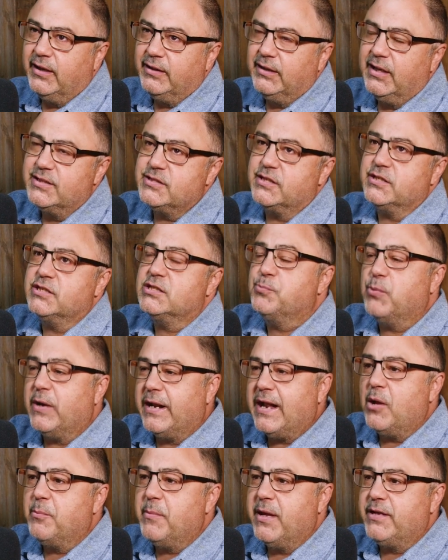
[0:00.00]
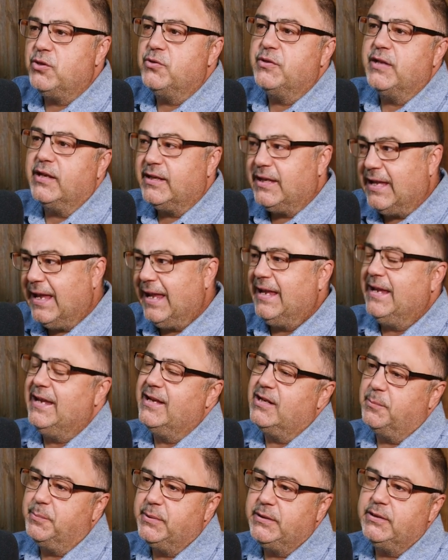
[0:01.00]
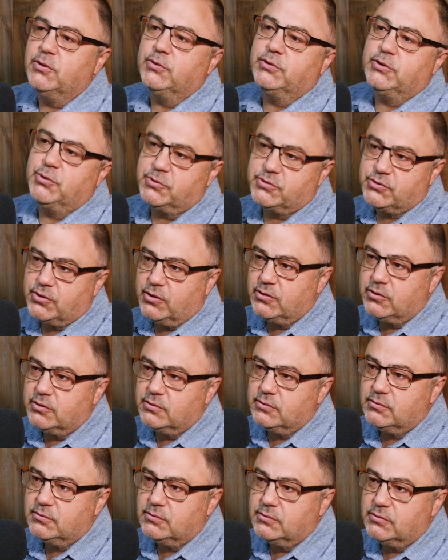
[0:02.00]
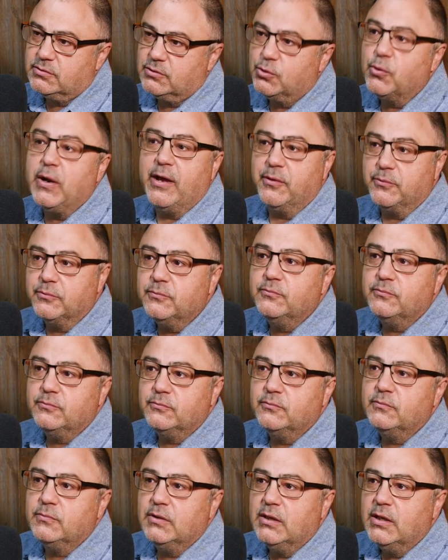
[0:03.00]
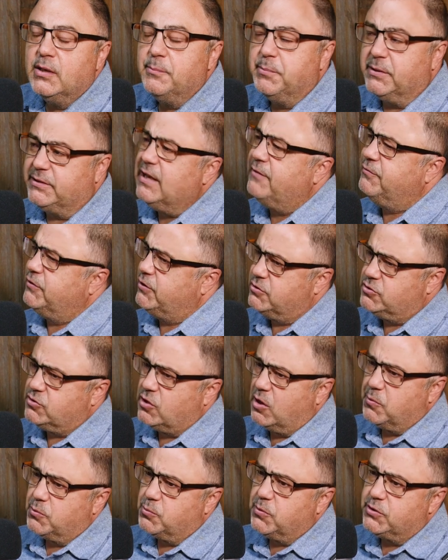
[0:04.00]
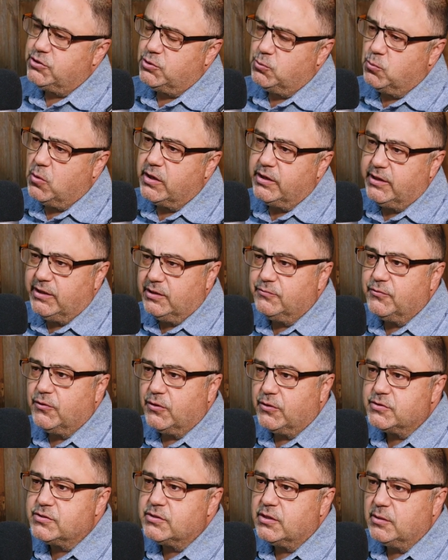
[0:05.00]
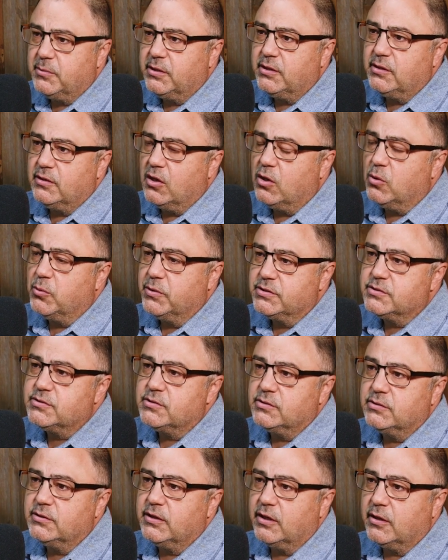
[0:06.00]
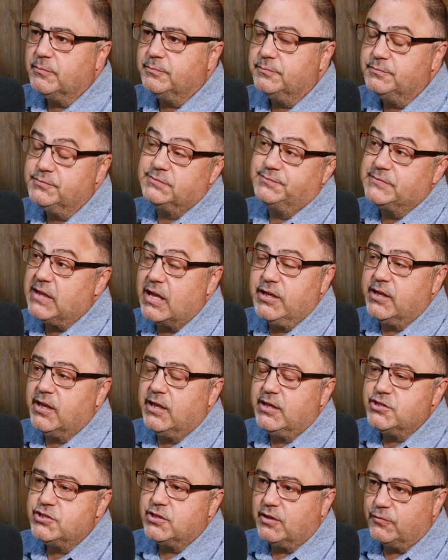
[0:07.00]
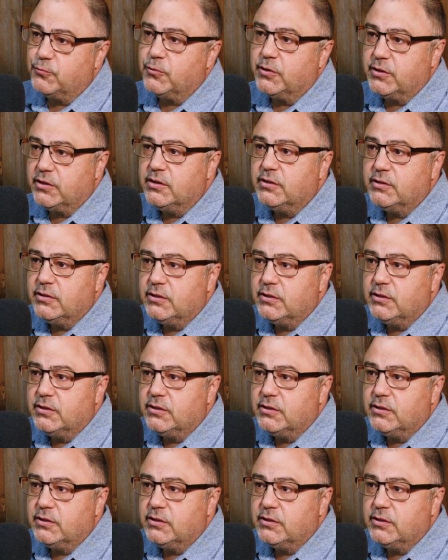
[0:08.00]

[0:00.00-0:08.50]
is it a spread-out menu that can appeal to a certain crowd? But definitely you start with what you want to eat first. I mean, always. Yeah. I think any chef would.